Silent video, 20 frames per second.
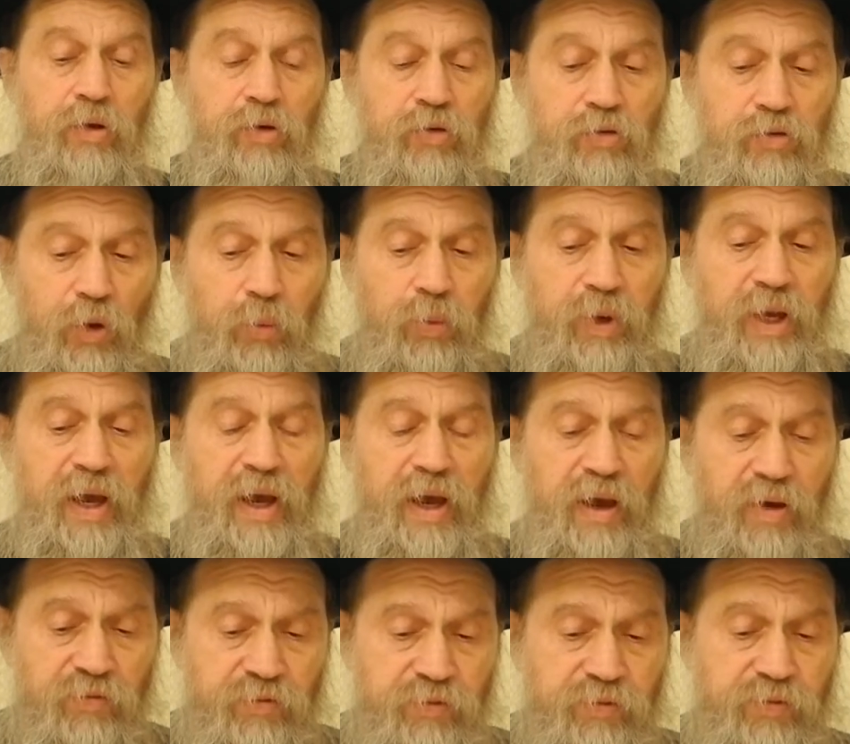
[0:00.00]
So we
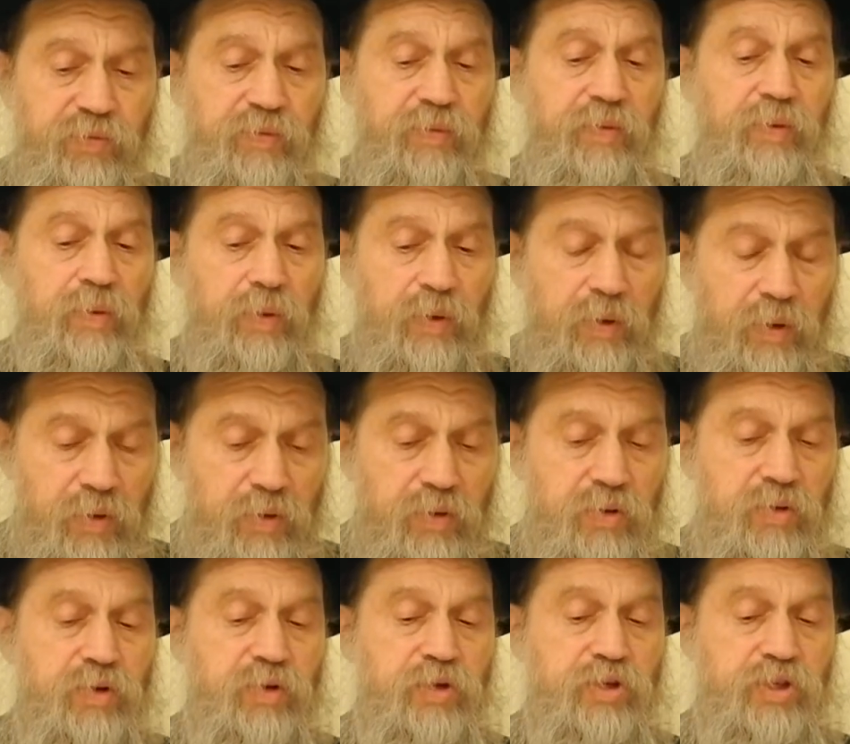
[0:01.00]
have
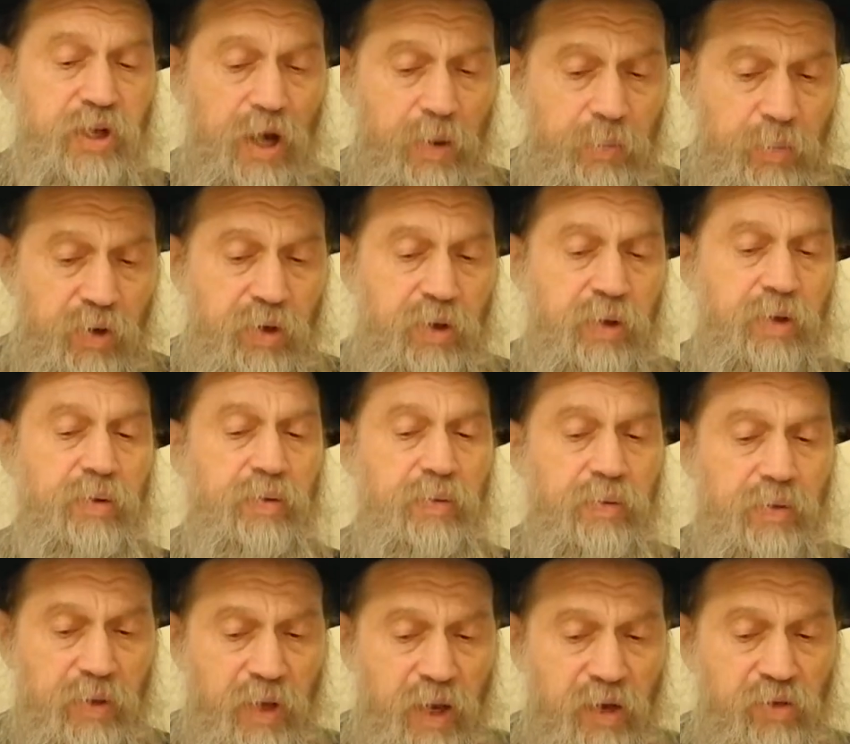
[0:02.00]
summer,
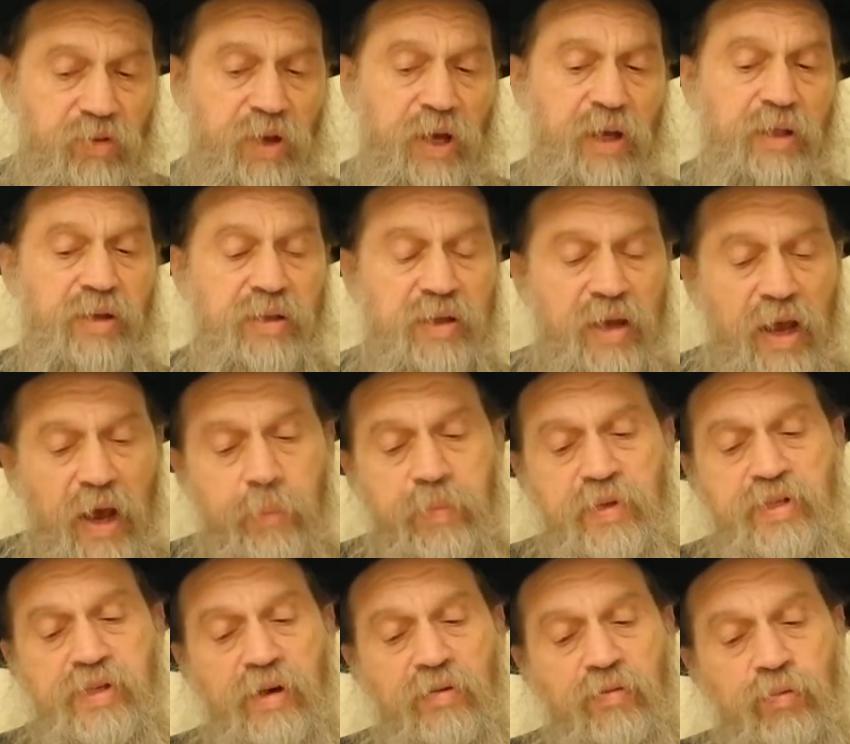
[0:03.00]
exactly the
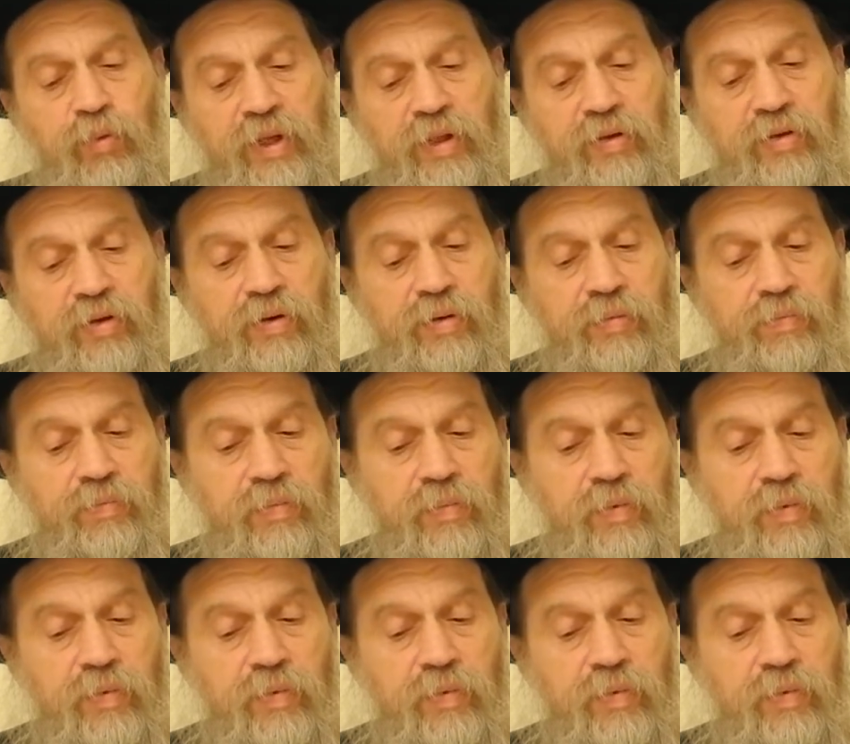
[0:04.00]
opposite of winter.